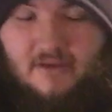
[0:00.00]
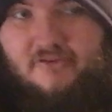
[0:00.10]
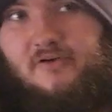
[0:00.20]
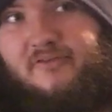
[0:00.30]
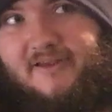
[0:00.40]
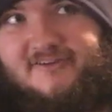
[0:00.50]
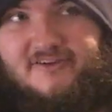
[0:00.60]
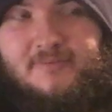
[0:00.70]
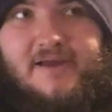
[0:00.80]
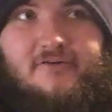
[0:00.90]
So if they
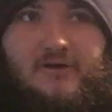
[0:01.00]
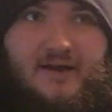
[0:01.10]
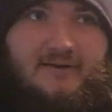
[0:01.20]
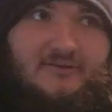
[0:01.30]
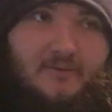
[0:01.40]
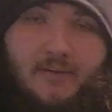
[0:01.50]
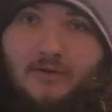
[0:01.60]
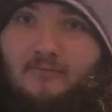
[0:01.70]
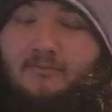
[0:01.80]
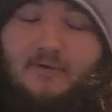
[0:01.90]
suspend Reigns,
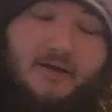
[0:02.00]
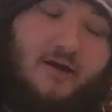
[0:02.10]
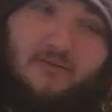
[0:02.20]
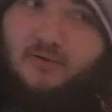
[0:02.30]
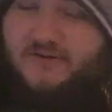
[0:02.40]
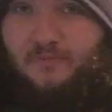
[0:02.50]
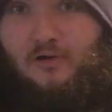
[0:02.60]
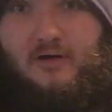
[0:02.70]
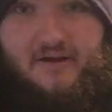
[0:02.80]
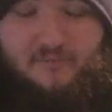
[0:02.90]
maybe you got to push
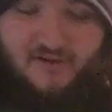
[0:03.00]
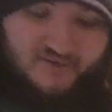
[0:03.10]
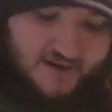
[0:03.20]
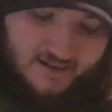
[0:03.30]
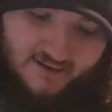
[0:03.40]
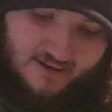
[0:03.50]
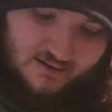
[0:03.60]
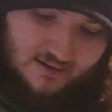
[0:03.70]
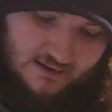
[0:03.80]
Braun. I've been saying that.